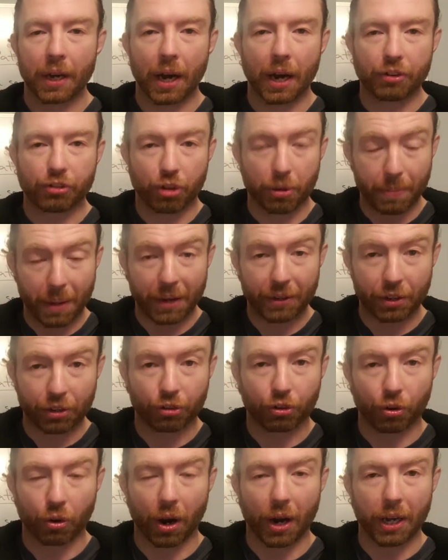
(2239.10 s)
tremendous
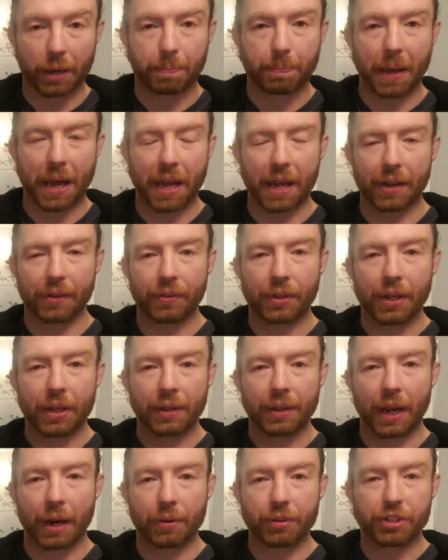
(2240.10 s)
chronic pain
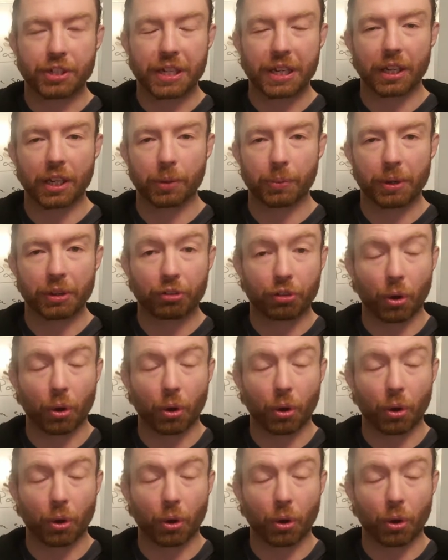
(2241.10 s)
that I was dealing with.